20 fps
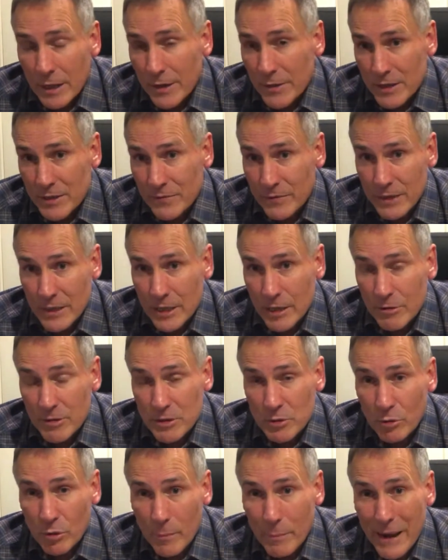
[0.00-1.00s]
this video is
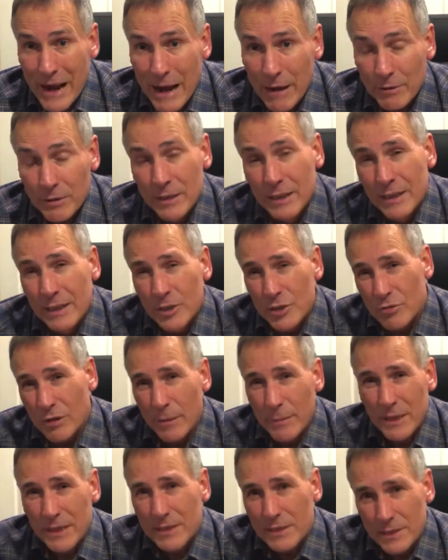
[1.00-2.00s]
all about.
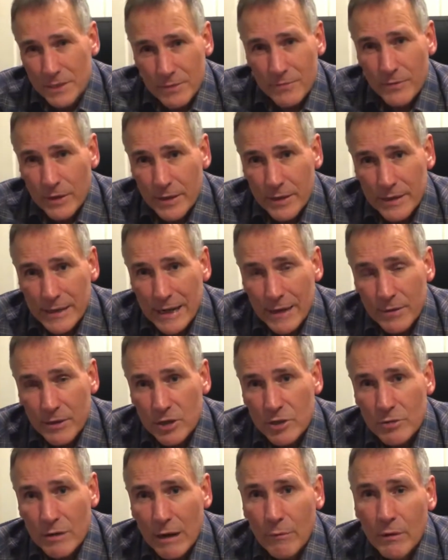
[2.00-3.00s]
Trimix is further down the
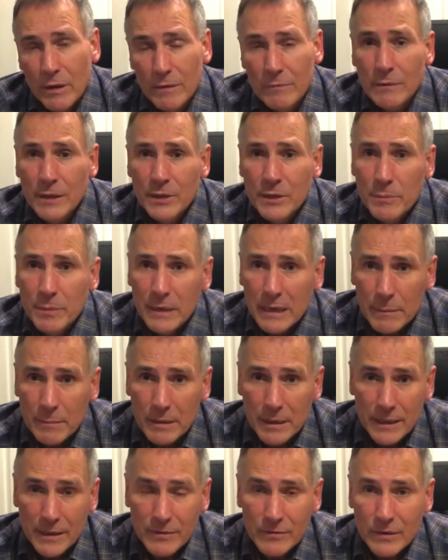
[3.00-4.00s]
track when you become
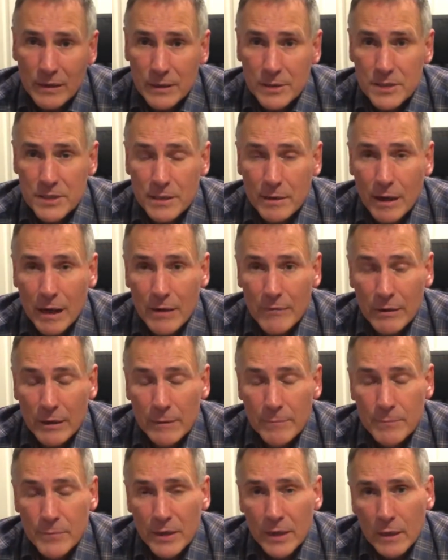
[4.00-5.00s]
an advanced diver,
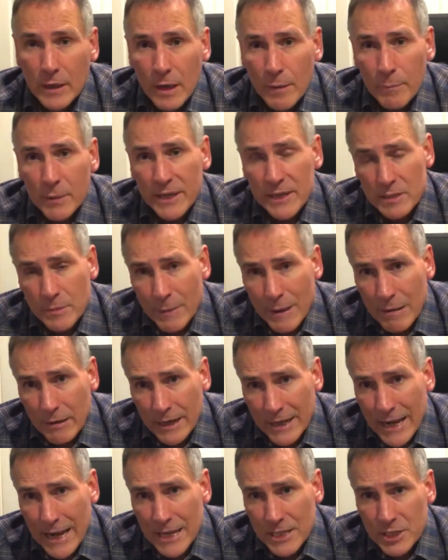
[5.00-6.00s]
but it's about
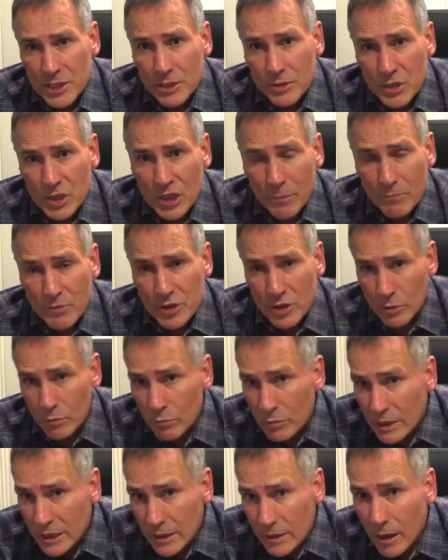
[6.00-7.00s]
gas consumption
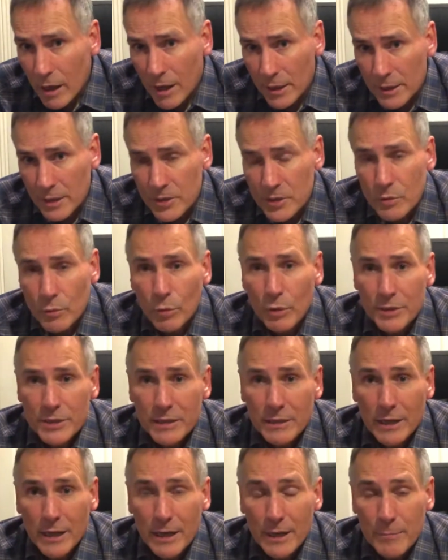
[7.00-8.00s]
regardless of what
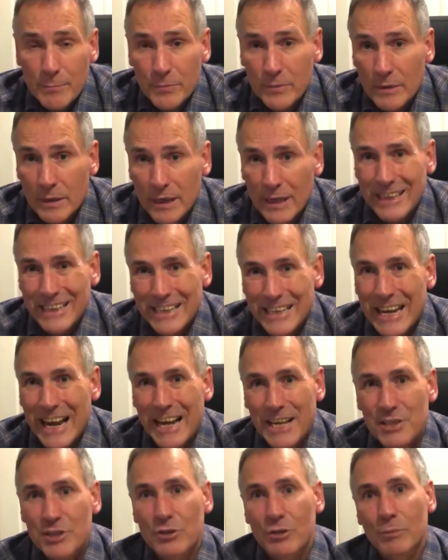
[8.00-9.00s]

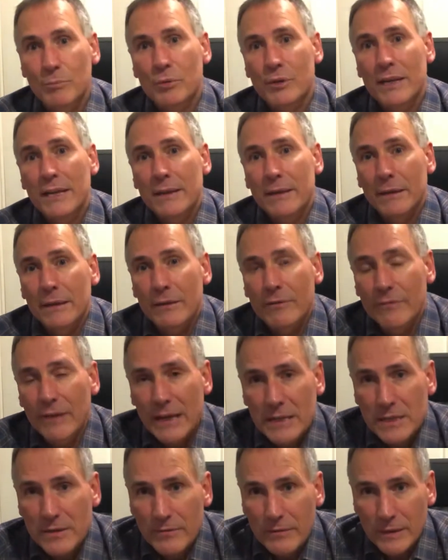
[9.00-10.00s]
gas you're breathing
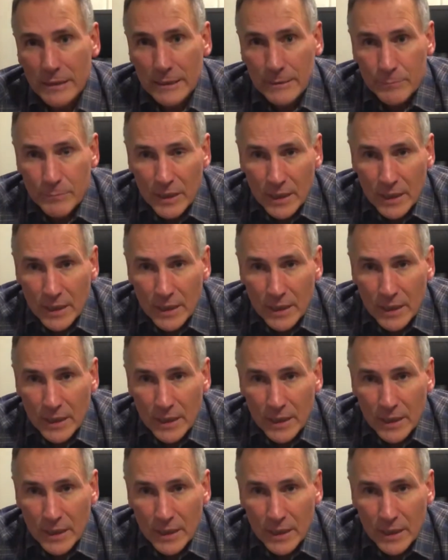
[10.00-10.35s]
effectively.